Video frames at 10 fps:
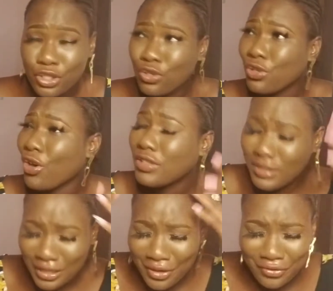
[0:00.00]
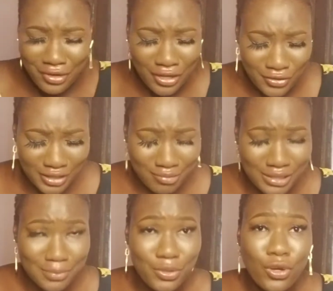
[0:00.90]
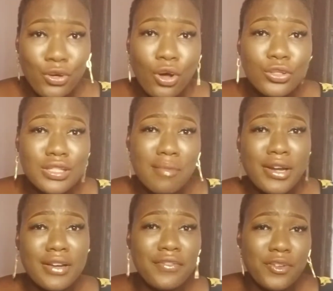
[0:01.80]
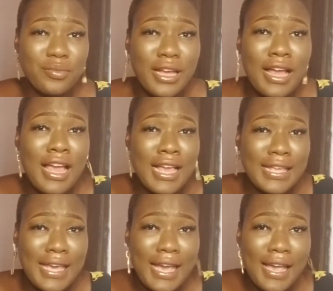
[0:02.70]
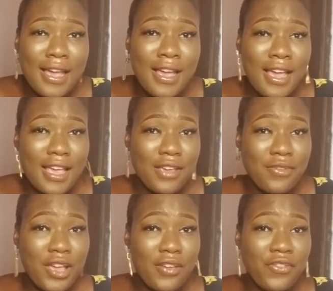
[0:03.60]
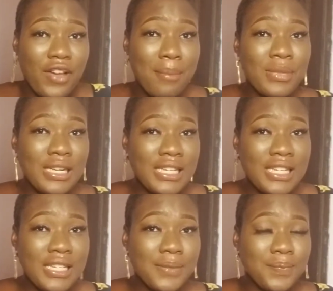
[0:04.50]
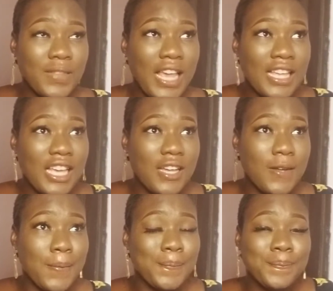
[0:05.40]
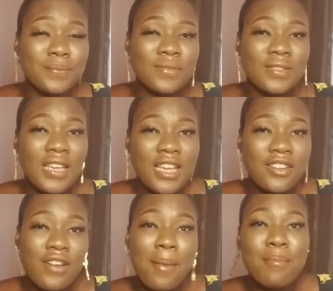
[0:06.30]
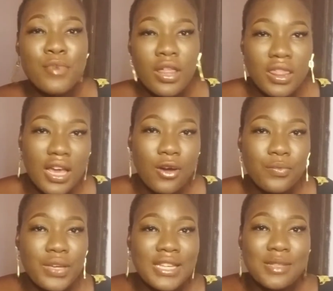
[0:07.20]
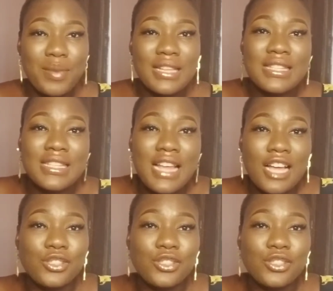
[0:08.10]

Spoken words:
All this, I don't even know how to explain this, but all those American films that a family like a grandmother will be expecting her